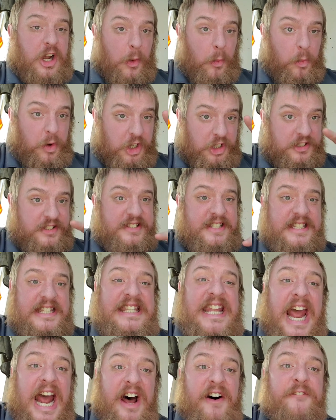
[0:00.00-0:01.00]
will
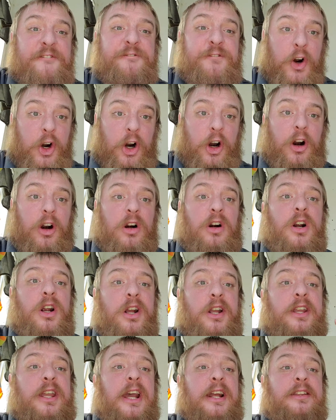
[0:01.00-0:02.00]
never
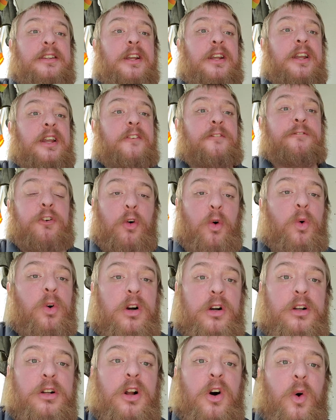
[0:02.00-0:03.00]
get
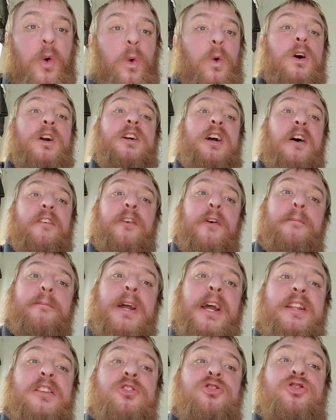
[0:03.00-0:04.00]
foreign or
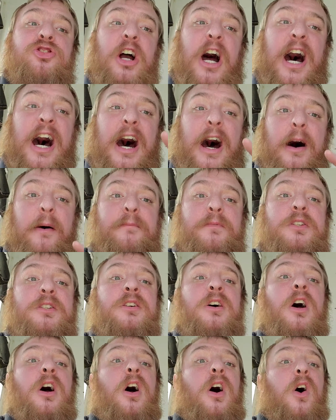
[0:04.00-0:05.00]
government jobs
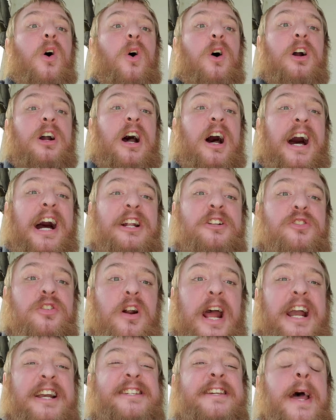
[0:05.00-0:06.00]
or
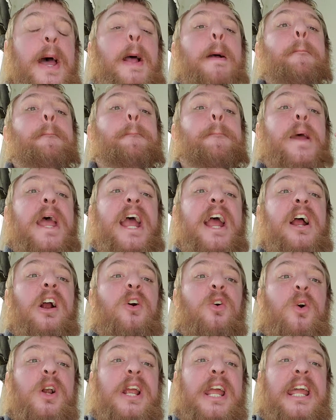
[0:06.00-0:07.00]
contracts,
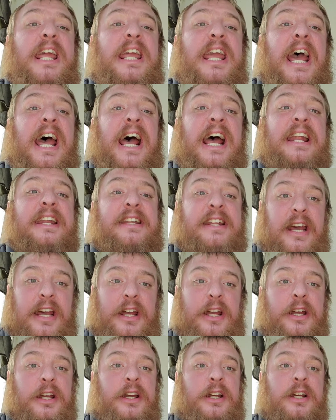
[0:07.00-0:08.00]
period.
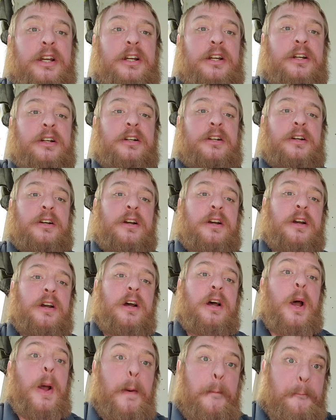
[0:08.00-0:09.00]

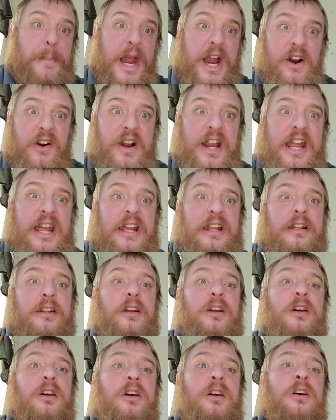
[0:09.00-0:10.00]
Period.
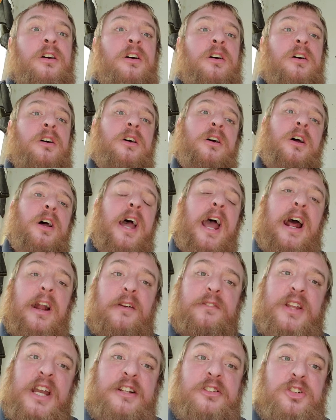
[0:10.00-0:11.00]
And
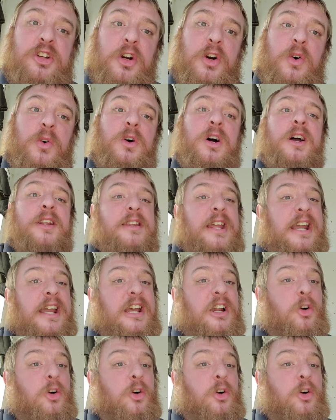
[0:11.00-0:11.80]
if they do, they get